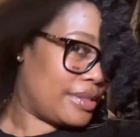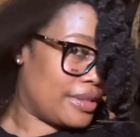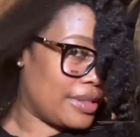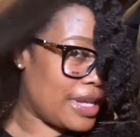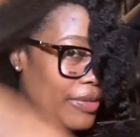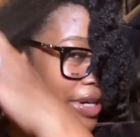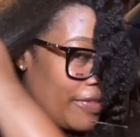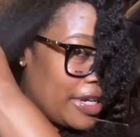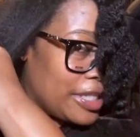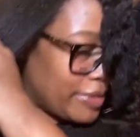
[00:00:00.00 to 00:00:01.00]
Like, whatever
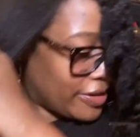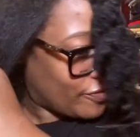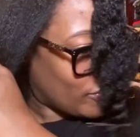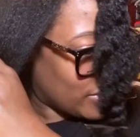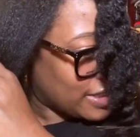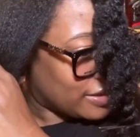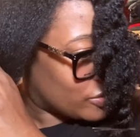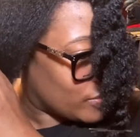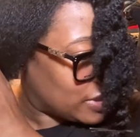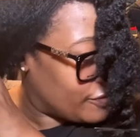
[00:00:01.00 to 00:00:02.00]
I spent for it,
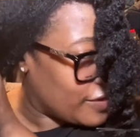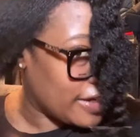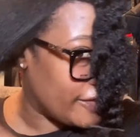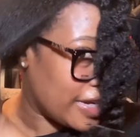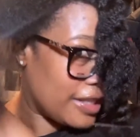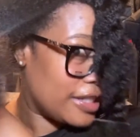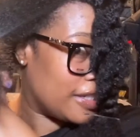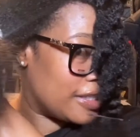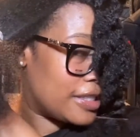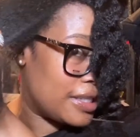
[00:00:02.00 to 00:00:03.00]

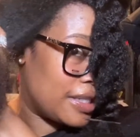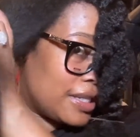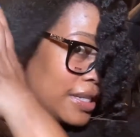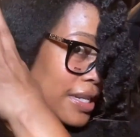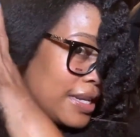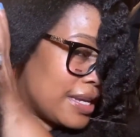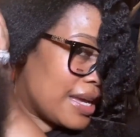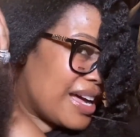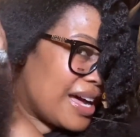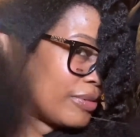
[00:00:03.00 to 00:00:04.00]
$25,
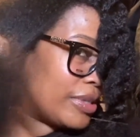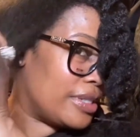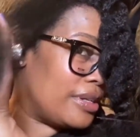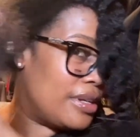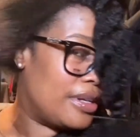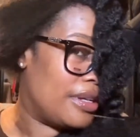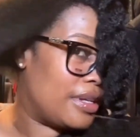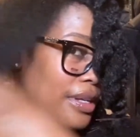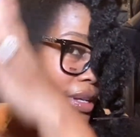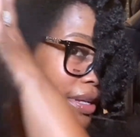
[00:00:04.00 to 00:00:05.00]
I would,
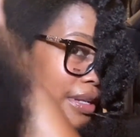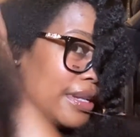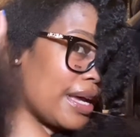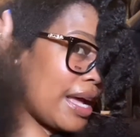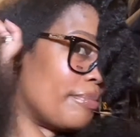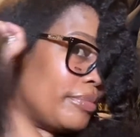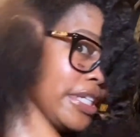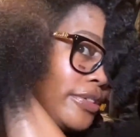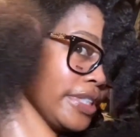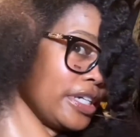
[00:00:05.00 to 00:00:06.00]
like, I'm
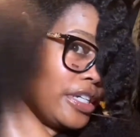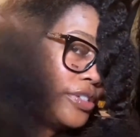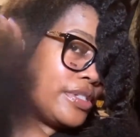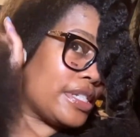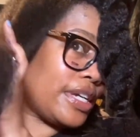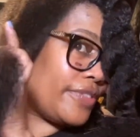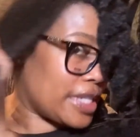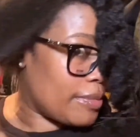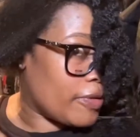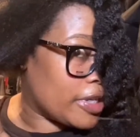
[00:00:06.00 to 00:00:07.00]
literally going to use this every
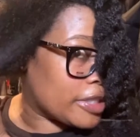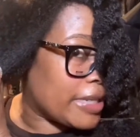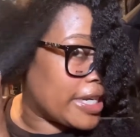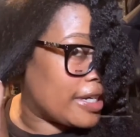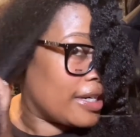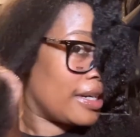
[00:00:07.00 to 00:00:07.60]
time I wash my hair.